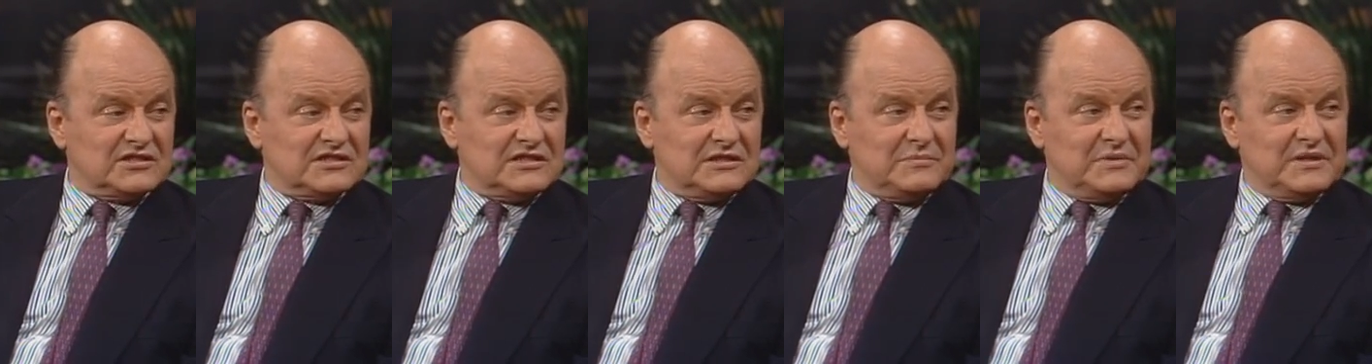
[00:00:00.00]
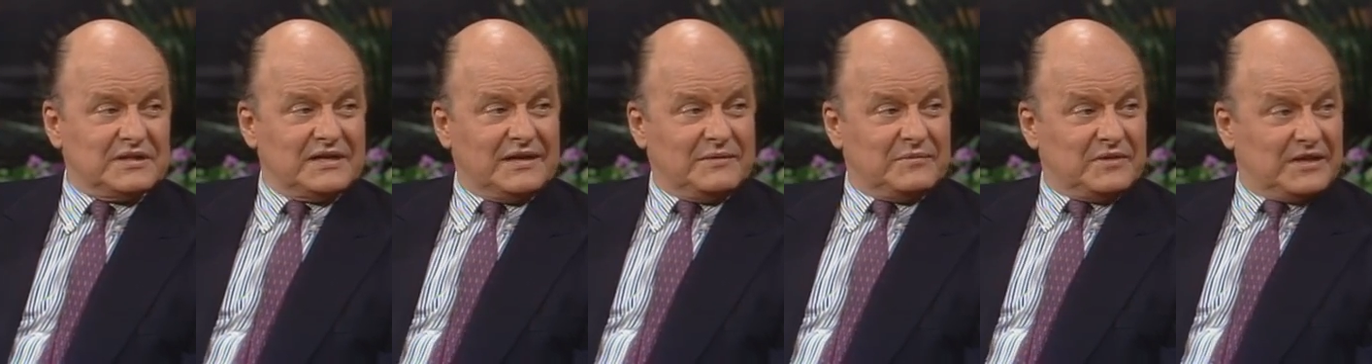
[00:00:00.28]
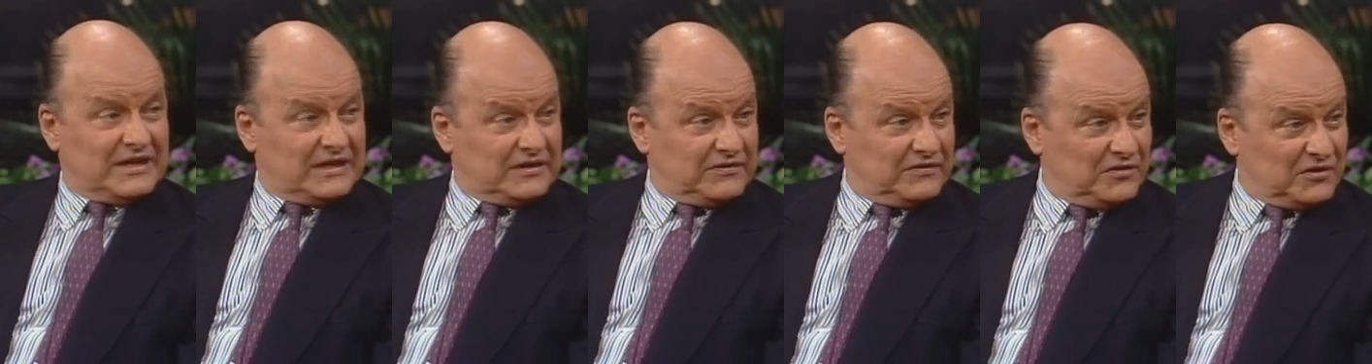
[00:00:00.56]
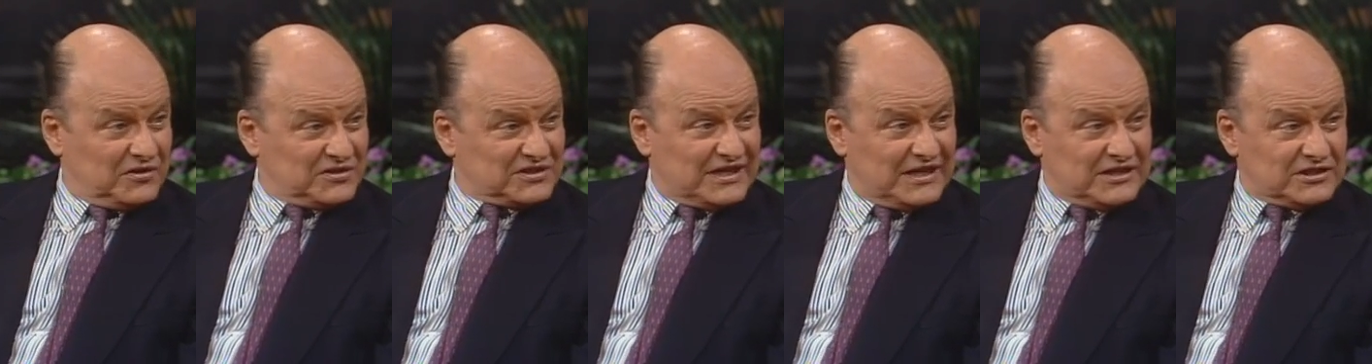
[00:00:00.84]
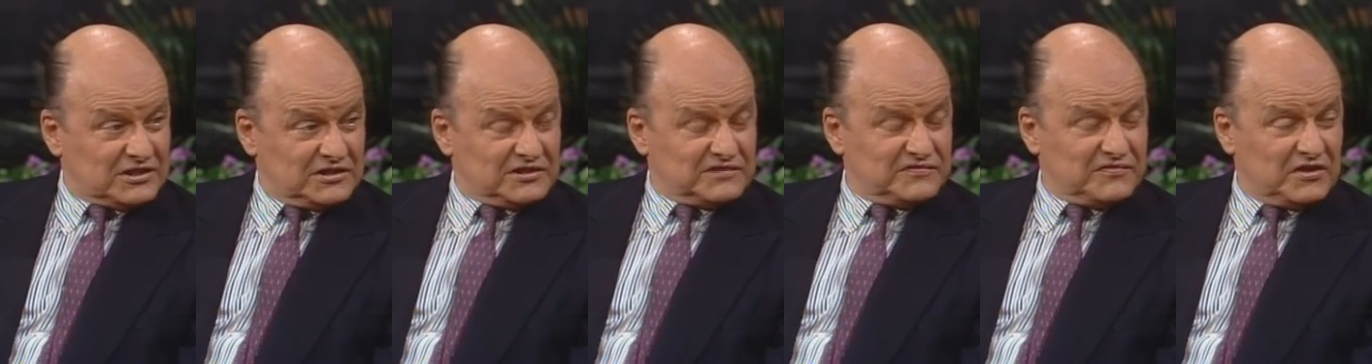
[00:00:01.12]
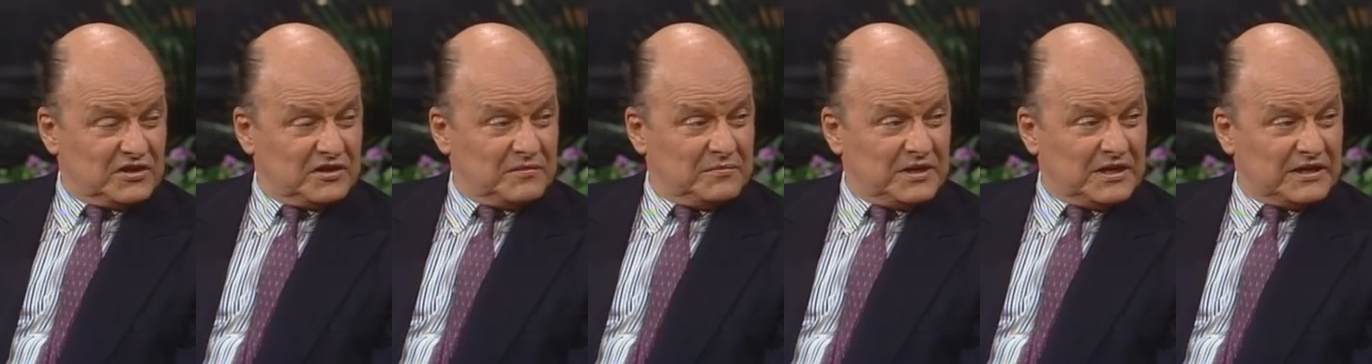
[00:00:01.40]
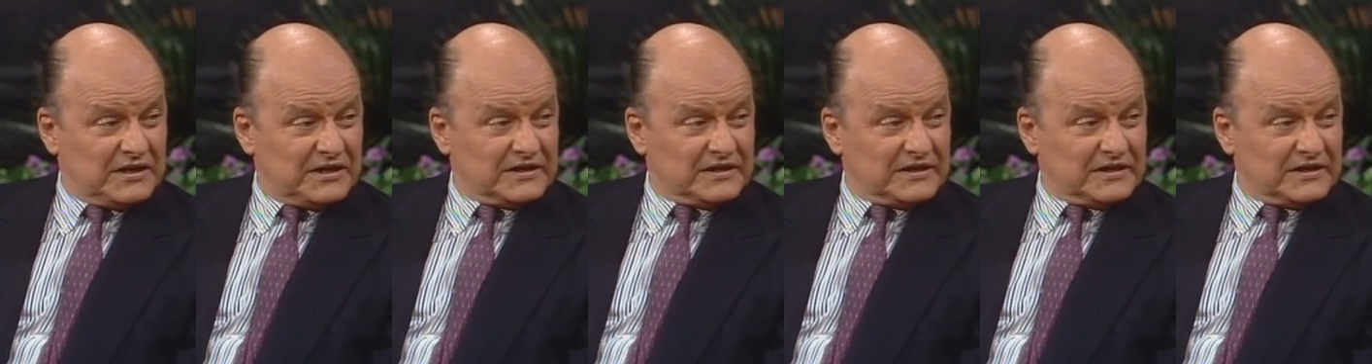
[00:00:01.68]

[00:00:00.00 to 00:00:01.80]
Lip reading: He became the head of the Los Angeles Philharmonic.